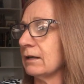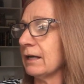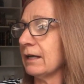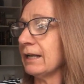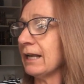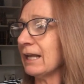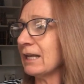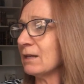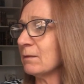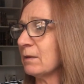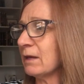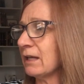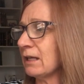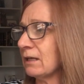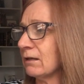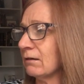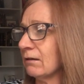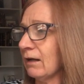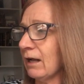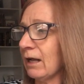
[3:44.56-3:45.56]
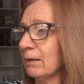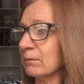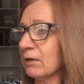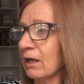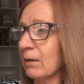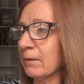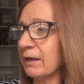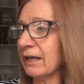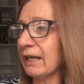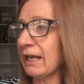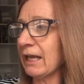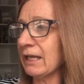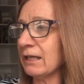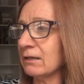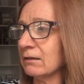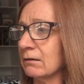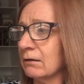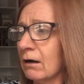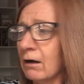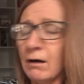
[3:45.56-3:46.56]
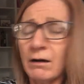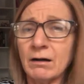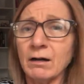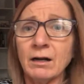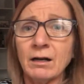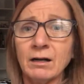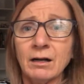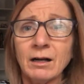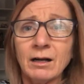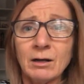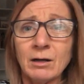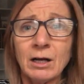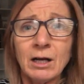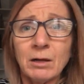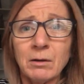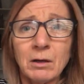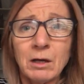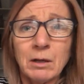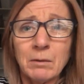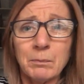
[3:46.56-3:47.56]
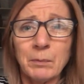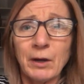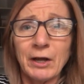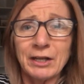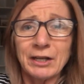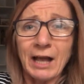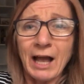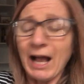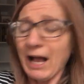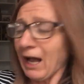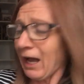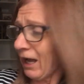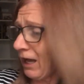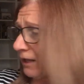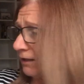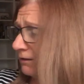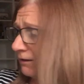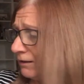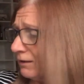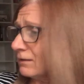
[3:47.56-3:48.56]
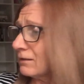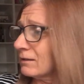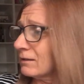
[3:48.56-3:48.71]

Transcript: An enemy. I'm coming in. But I'll